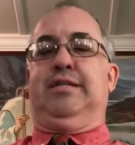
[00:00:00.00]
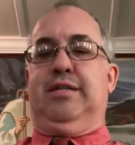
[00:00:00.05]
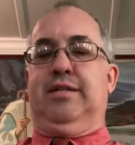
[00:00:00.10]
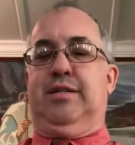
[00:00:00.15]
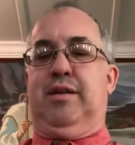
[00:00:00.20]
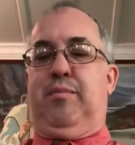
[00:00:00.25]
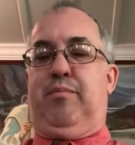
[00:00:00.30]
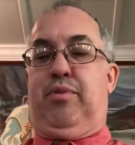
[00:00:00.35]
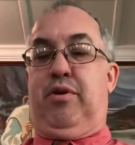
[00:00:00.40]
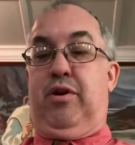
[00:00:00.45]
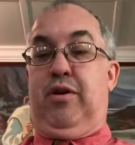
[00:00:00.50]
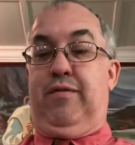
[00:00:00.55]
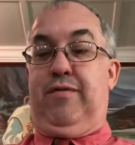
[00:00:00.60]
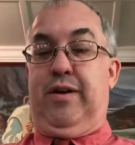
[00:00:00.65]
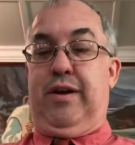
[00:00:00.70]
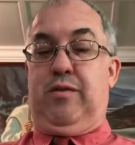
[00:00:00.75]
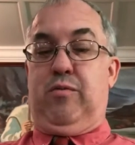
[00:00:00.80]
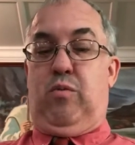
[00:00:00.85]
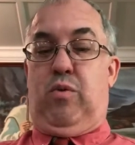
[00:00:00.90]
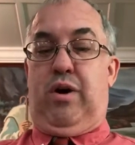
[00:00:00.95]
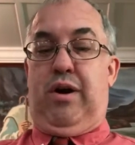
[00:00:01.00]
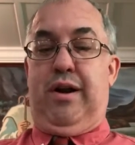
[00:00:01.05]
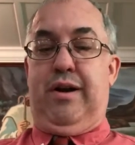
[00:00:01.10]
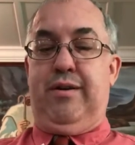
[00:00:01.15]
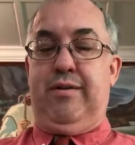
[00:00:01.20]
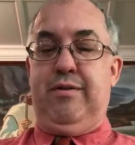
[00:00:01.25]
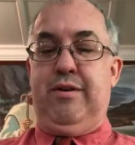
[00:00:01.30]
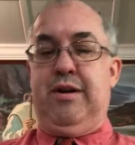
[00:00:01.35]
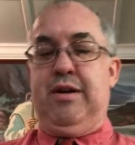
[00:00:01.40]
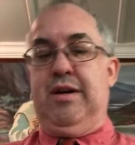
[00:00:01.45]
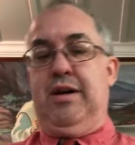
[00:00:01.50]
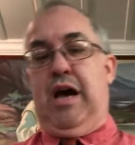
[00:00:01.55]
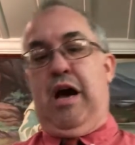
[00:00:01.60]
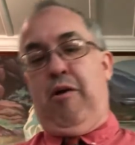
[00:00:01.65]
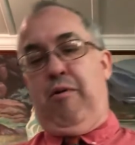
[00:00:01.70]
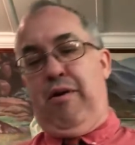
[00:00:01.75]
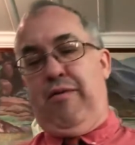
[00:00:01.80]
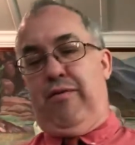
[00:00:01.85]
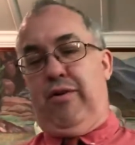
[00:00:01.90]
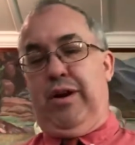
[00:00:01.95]
This is the perfect one.
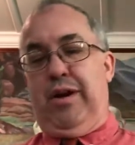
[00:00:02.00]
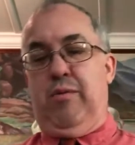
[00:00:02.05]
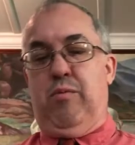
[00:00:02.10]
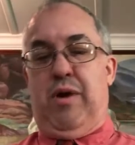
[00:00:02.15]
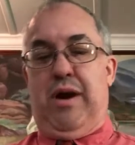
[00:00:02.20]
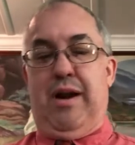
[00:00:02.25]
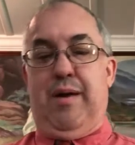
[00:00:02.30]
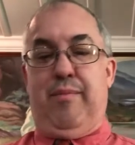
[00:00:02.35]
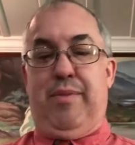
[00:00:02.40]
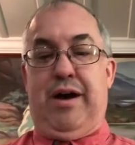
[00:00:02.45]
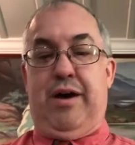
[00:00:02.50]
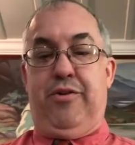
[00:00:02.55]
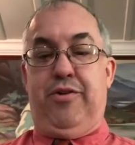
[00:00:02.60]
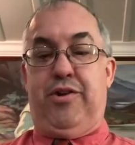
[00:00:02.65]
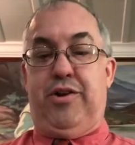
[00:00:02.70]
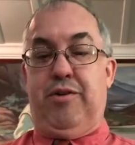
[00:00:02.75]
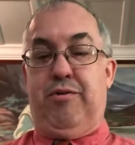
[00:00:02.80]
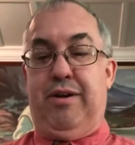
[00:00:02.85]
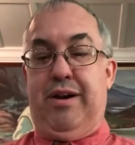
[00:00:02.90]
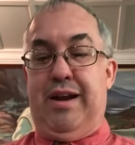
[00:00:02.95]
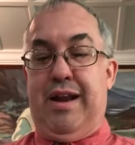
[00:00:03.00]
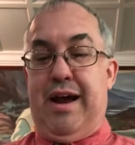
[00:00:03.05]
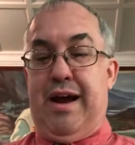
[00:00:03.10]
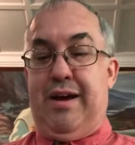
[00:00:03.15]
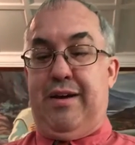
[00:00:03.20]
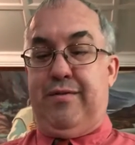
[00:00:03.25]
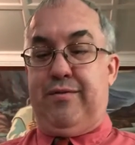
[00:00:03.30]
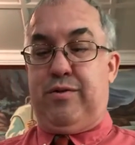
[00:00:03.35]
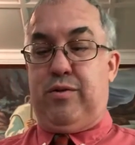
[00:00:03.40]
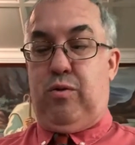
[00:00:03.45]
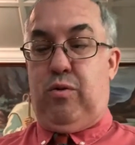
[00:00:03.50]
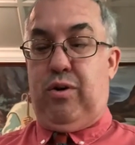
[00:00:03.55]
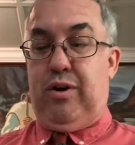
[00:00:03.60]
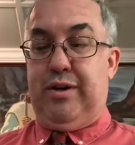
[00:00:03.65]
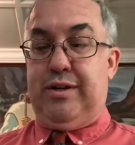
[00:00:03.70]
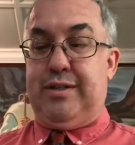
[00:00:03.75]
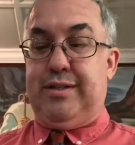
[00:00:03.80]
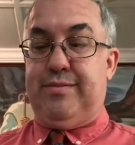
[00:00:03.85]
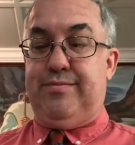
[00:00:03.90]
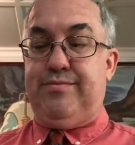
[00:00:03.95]
However, he went about doing that, of
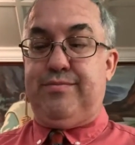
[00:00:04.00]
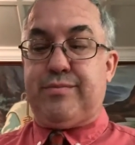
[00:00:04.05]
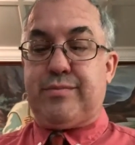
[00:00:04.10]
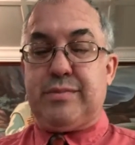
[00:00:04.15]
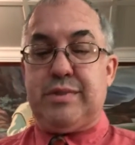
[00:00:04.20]
course.